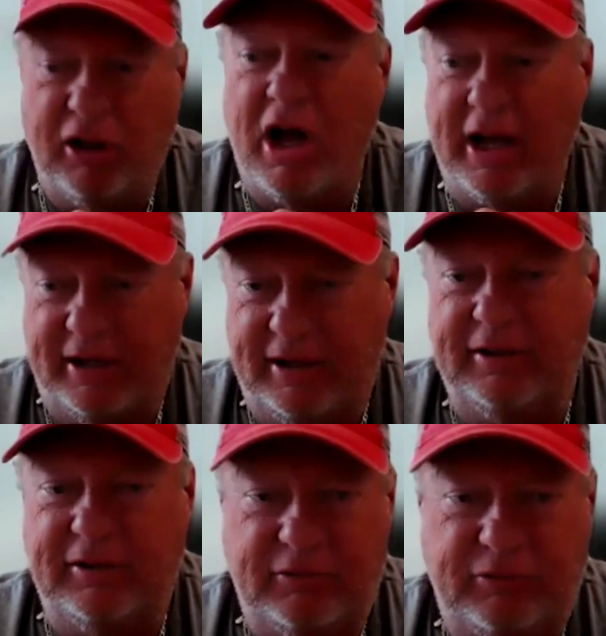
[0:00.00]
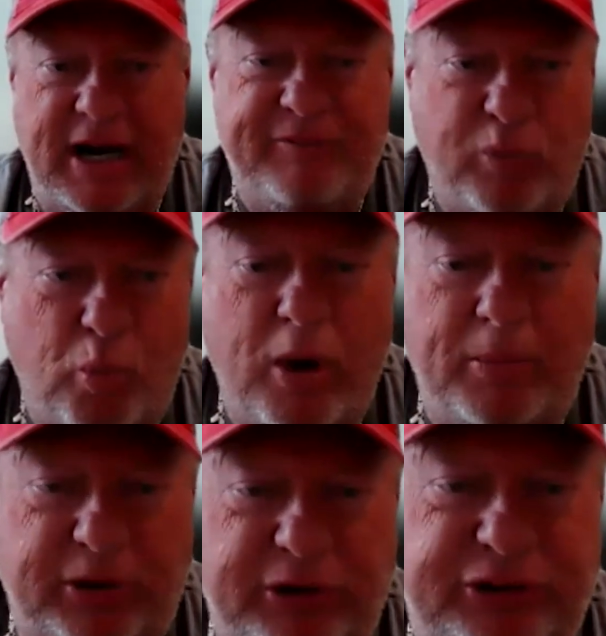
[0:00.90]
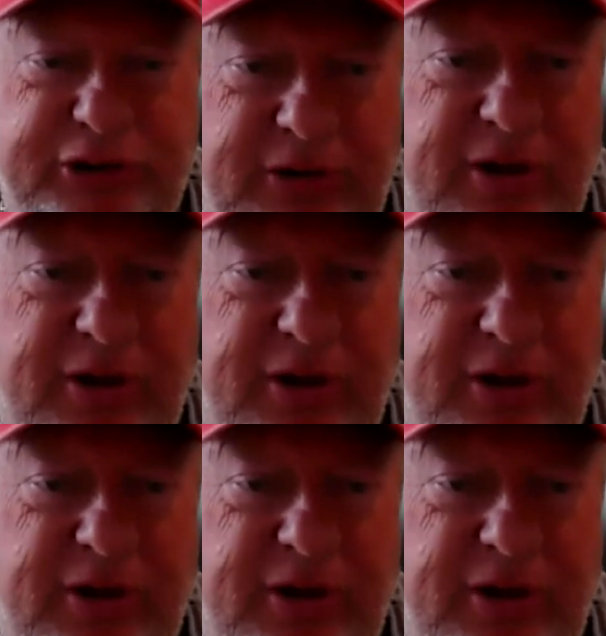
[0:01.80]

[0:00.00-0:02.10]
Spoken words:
lot, right? For one person.